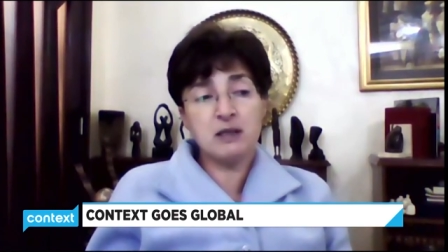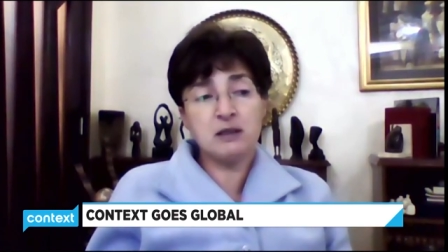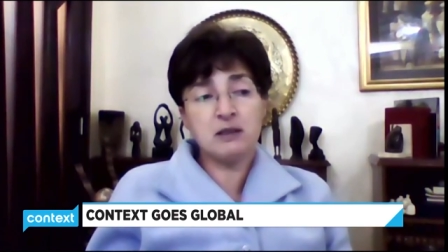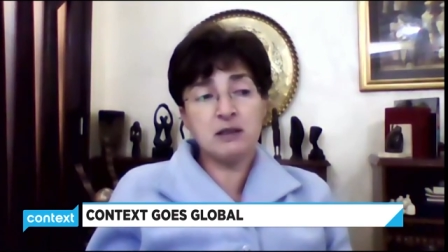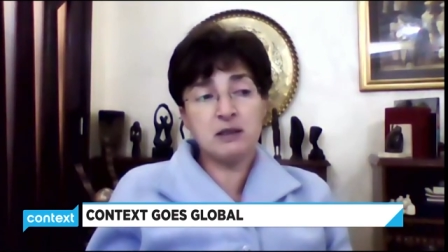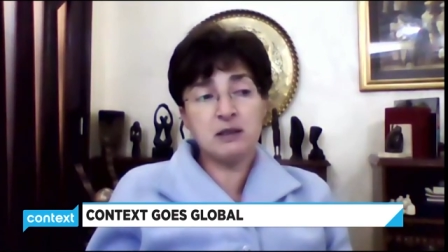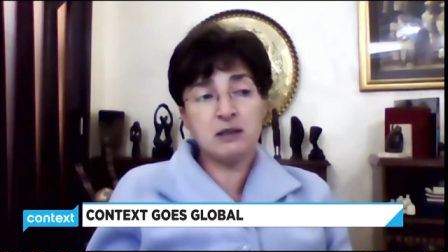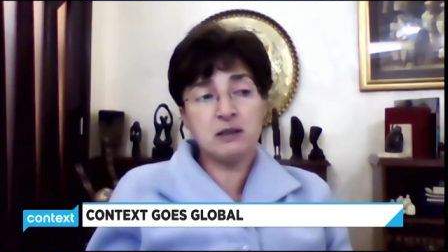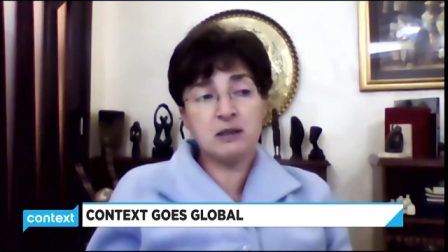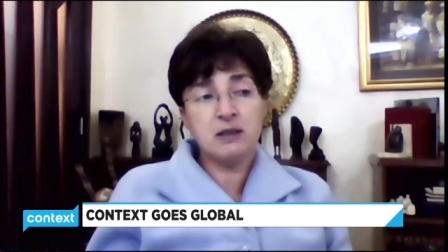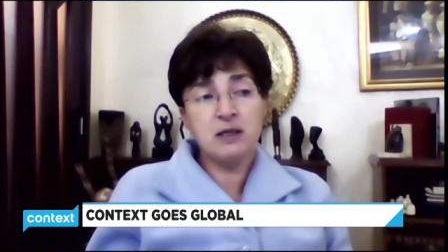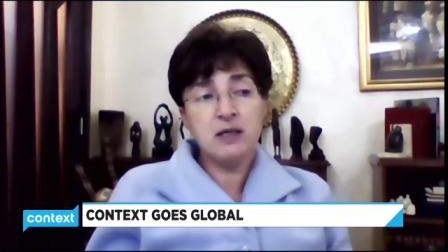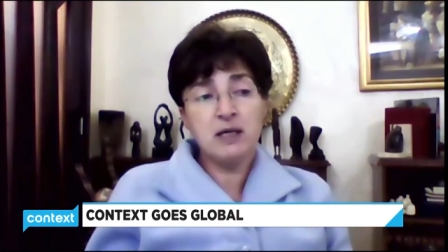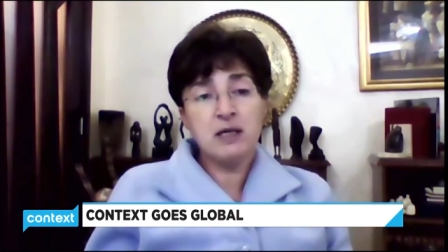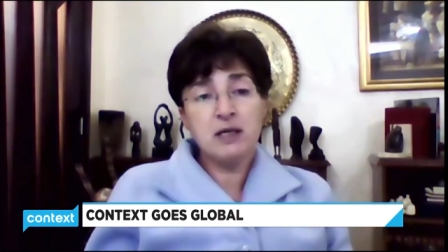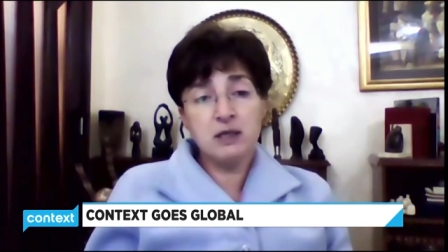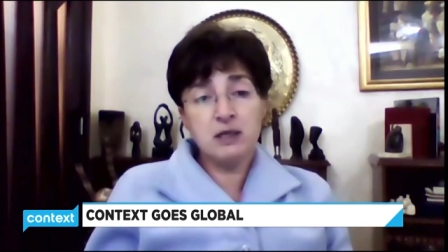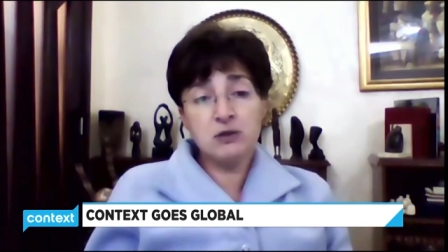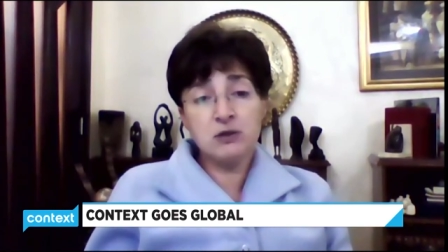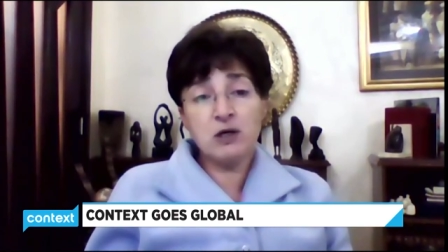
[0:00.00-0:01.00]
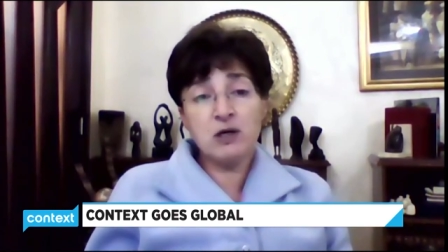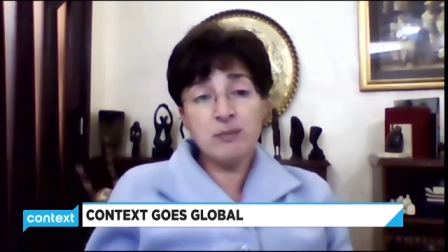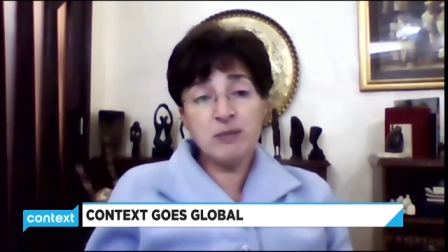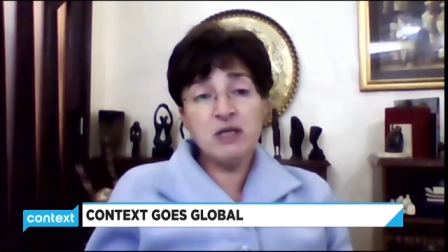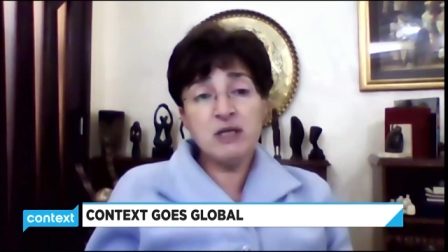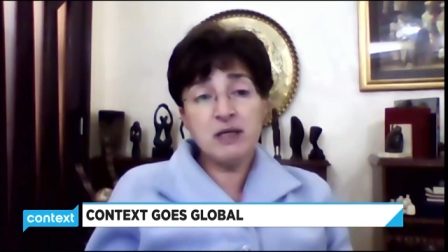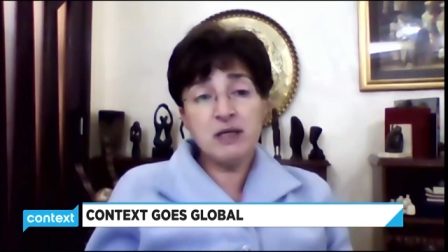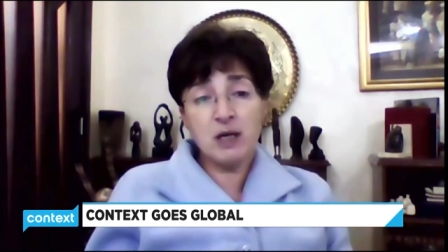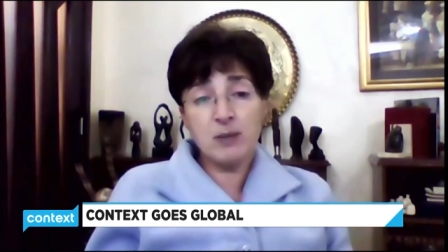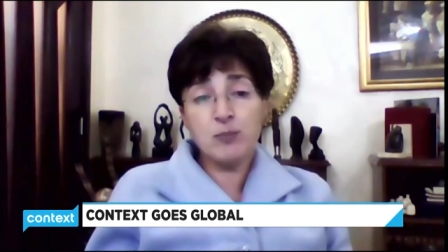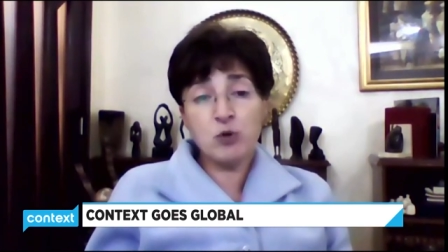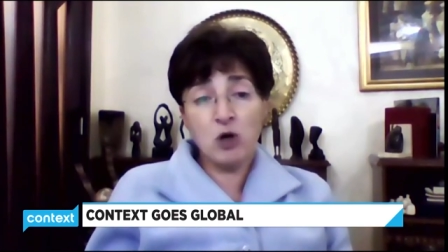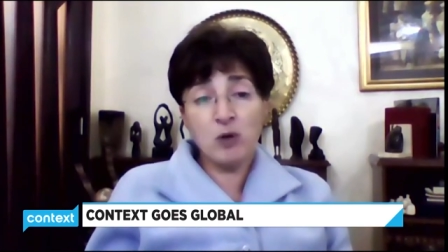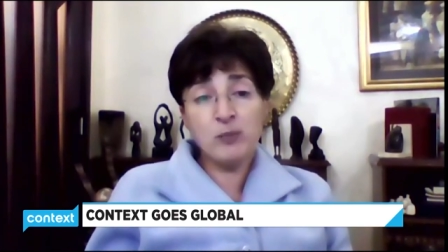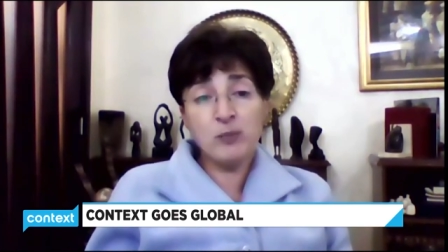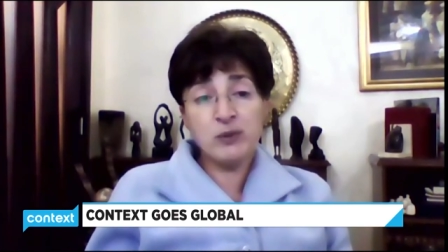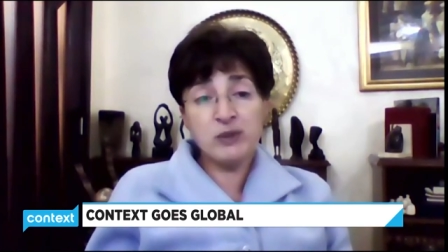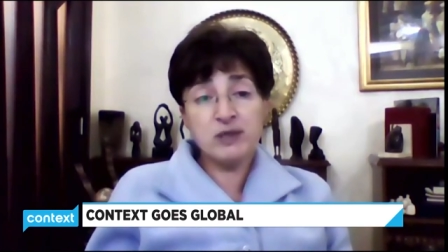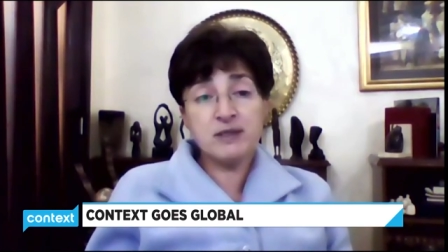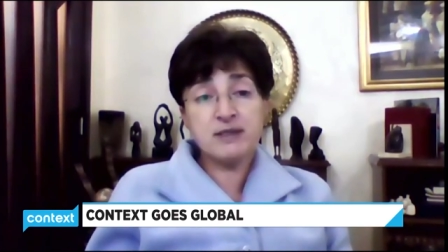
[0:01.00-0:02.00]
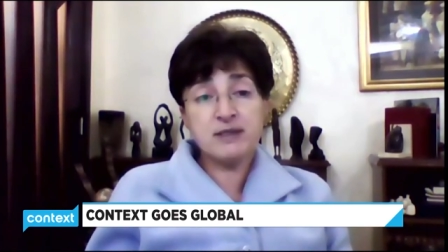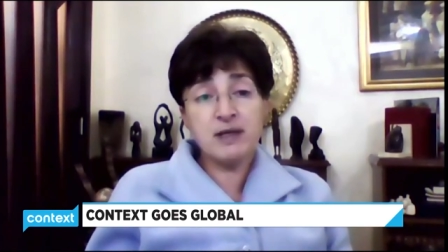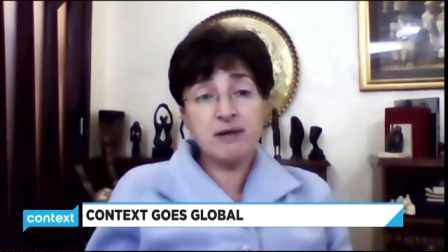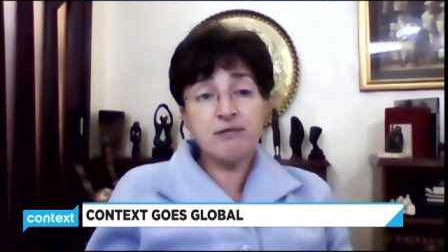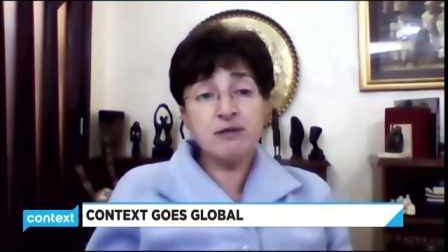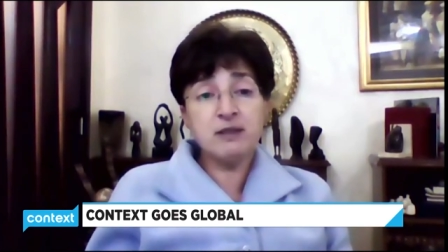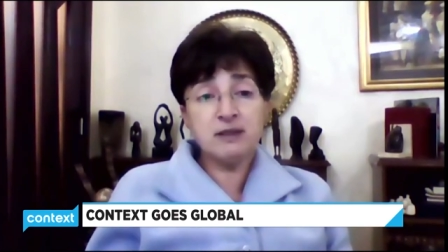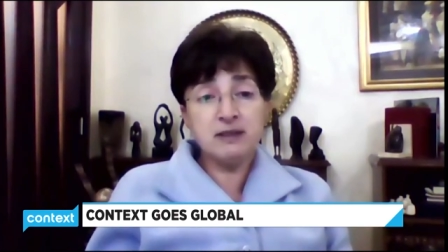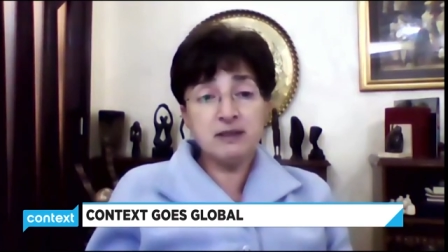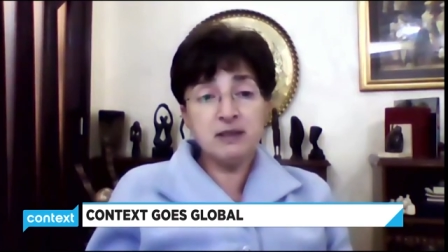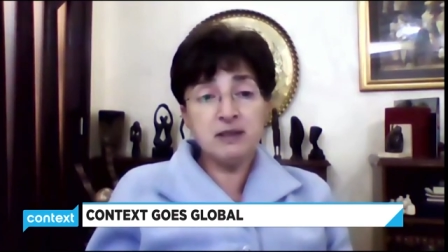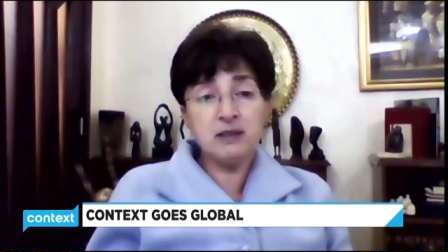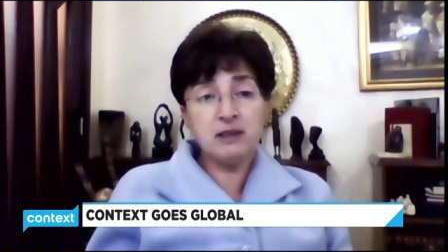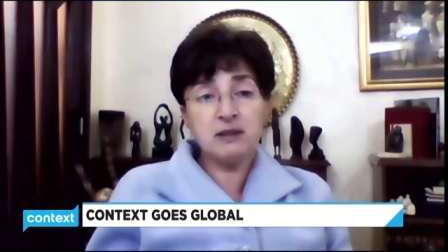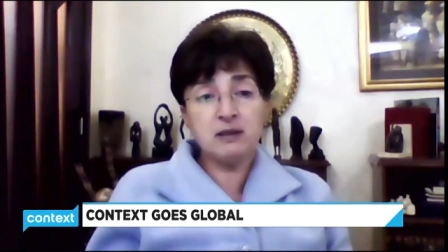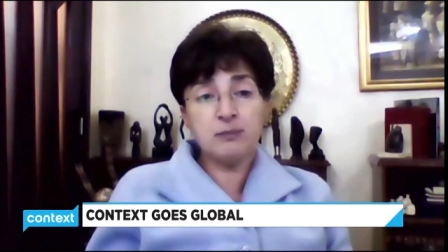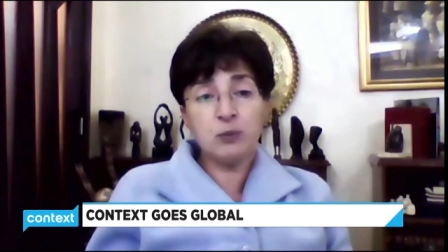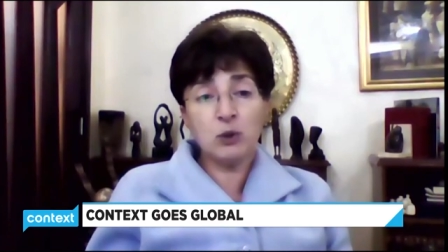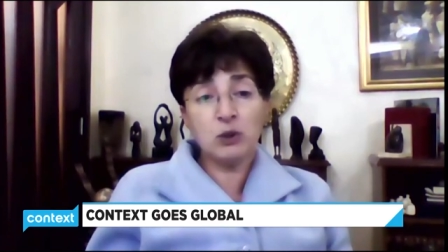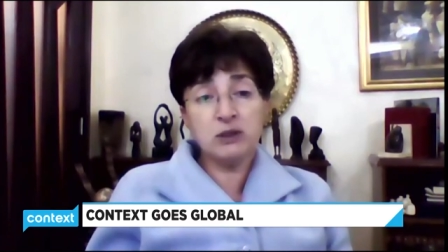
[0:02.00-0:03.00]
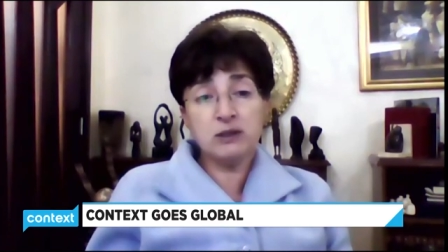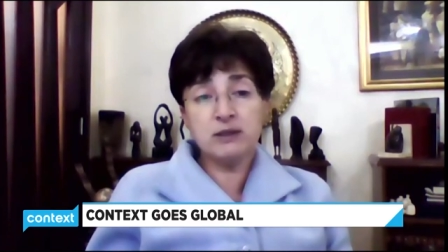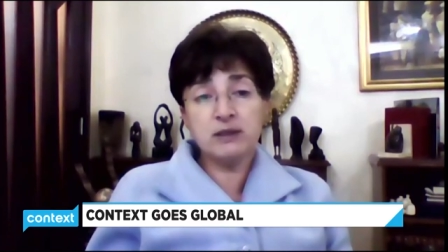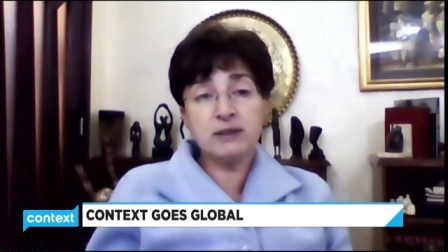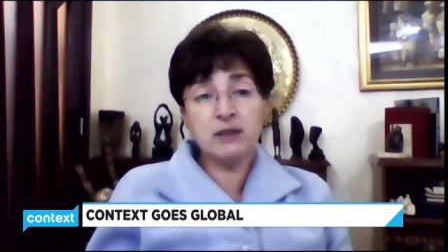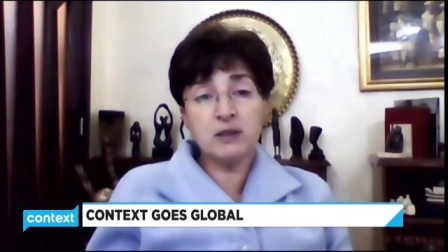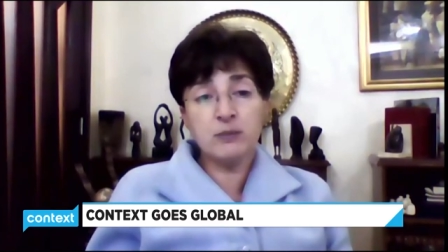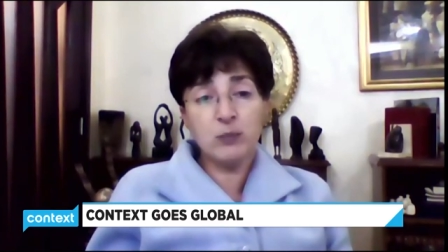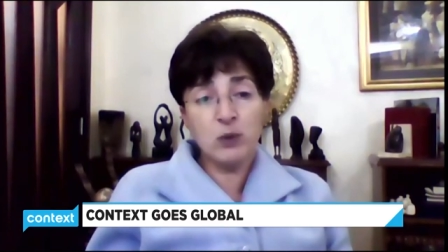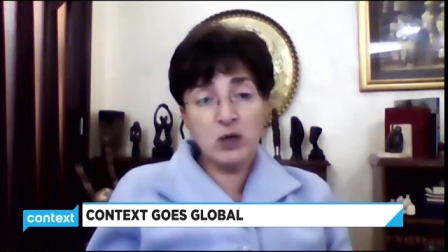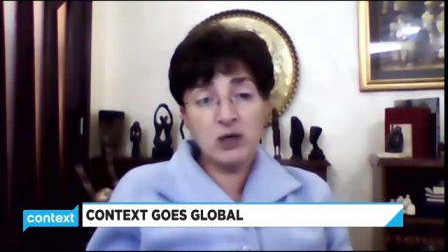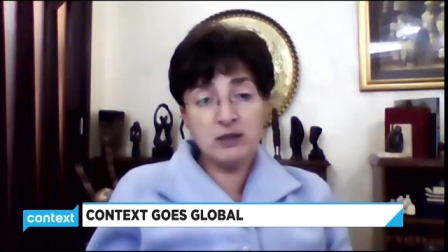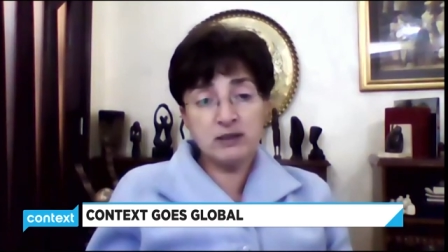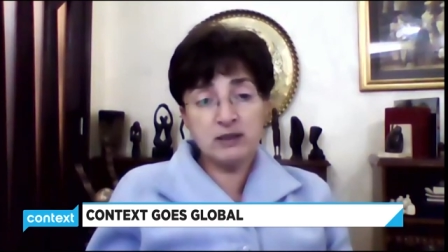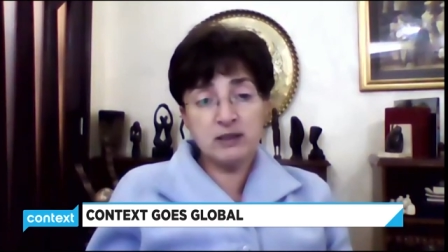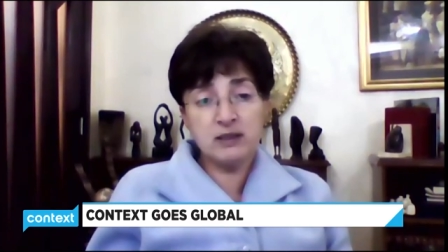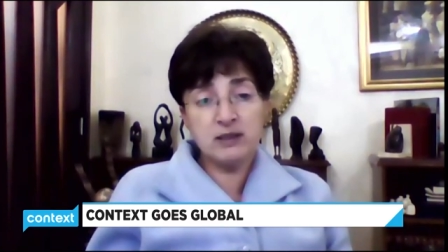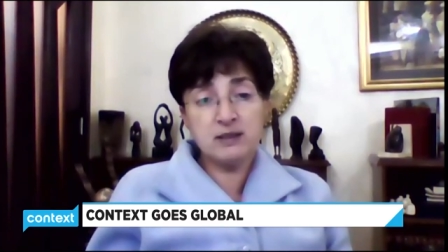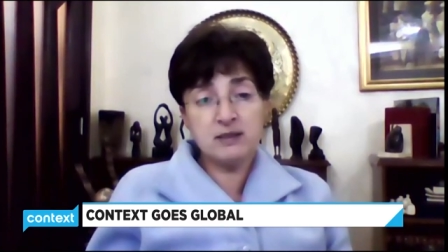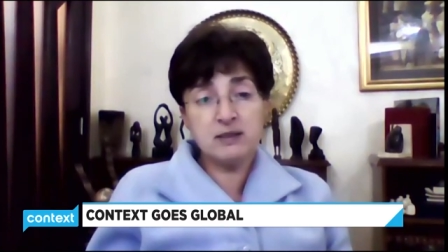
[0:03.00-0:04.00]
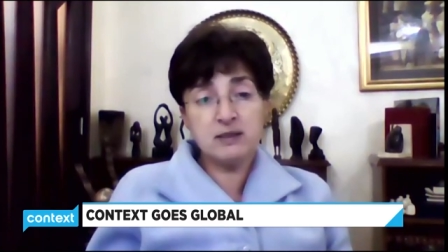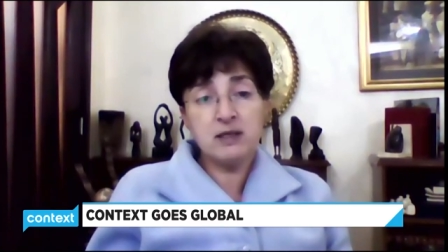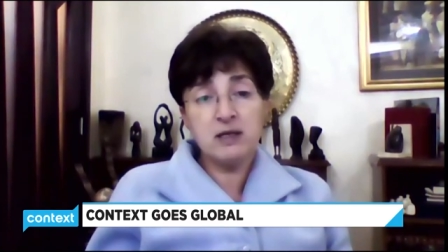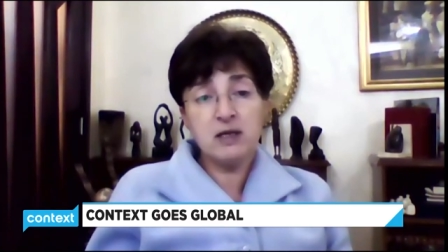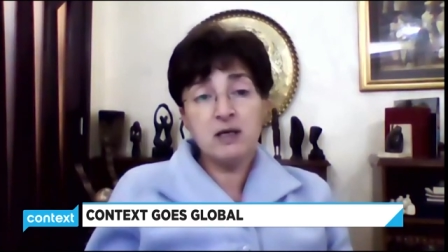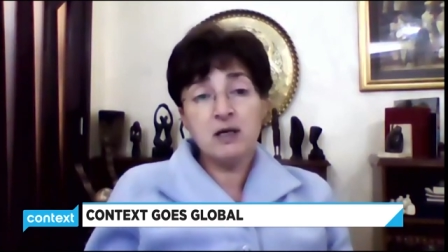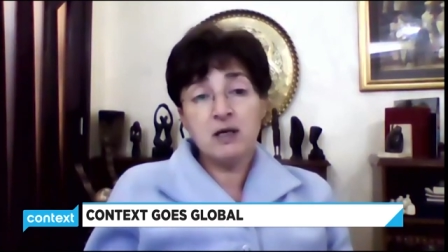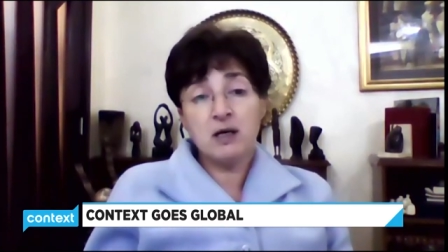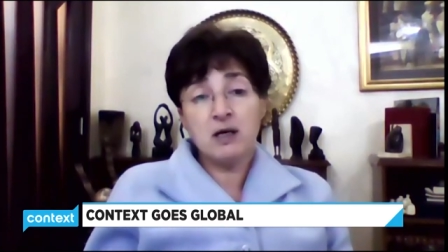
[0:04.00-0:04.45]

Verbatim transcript: And uh, in Armenia proper, 17 political parties